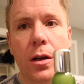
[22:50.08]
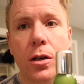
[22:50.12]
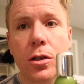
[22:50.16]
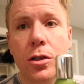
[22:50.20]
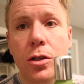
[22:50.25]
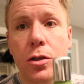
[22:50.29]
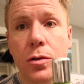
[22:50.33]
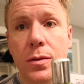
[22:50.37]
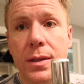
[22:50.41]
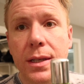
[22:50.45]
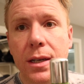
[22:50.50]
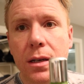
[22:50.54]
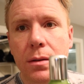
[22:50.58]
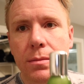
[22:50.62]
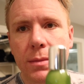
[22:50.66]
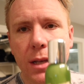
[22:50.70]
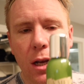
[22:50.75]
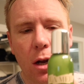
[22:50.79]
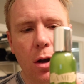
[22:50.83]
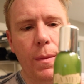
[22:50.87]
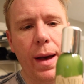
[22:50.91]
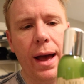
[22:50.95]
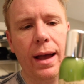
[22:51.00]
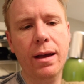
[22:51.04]
There are two serums
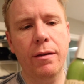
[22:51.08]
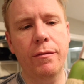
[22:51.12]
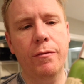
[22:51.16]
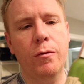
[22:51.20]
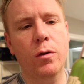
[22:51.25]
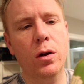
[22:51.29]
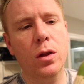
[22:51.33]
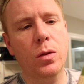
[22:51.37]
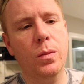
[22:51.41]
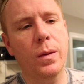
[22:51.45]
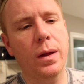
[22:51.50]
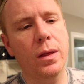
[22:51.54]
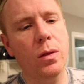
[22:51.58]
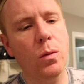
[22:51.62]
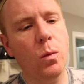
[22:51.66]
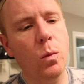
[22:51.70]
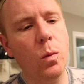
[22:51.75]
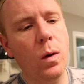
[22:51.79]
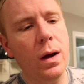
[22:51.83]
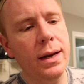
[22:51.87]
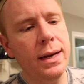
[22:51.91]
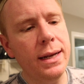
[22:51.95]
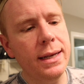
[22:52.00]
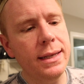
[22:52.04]
I go back and forth with.
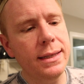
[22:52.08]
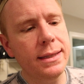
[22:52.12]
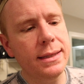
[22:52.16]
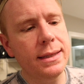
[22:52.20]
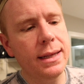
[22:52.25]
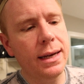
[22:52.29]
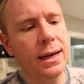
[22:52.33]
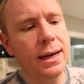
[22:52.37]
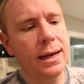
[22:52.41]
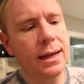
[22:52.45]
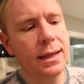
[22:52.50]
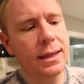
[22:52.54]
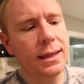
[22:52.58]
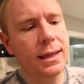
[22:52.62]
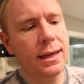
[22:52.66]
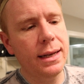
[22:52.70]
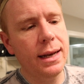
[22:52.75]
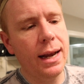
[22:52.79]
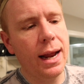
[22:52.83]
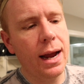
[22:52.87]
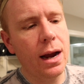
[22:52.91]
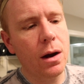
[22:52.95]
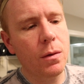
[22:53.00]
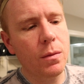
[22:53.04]
One is the La
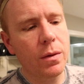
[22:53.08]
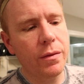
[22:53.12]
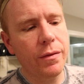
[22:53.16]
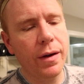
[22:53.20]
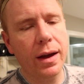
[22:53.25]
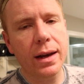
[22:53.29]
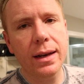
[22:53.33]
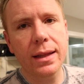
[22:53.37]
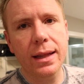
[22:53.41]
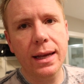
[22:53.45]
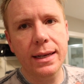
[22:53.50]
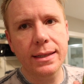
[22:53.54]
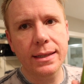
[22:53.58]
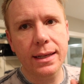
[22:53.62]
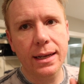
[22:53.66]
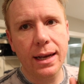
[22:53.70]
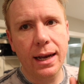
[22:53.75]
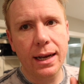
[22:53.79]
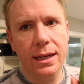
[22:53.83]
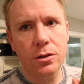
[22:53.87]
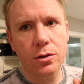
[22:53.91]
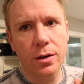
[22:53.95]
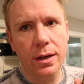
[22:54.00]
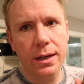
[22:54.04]
Mer
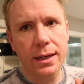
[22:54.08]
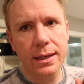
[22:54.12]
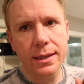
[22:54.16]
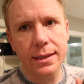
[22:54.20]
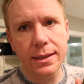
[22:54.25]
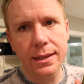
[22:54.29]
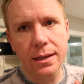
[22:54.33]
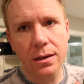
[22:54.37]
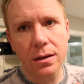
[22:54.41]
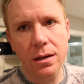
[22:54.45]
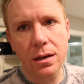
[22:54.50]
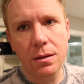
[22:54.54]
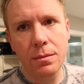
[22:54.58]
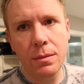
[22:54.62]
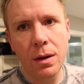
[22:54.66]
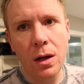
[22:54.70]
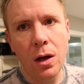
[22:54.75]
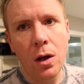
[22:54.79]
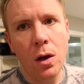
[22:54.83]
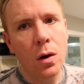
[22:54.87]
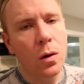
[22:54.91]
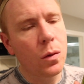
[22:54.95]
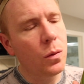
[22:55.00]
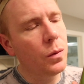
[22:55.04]
Revitalizing Hydrating Serum.
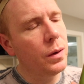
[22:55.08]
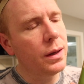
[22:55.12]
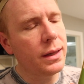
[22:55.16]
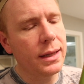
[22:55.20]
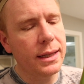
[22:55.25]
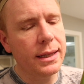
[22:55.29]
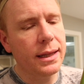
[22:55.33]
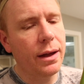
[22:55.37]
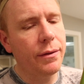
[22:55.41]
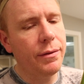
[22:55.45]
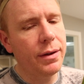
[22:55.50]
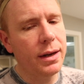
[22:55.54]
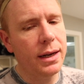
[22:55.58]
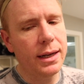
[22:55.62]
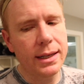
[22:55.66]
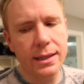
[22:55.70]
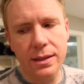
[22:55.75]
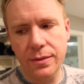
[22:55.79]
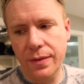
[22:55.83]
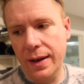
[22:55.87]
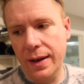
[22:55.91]
Really love it, it's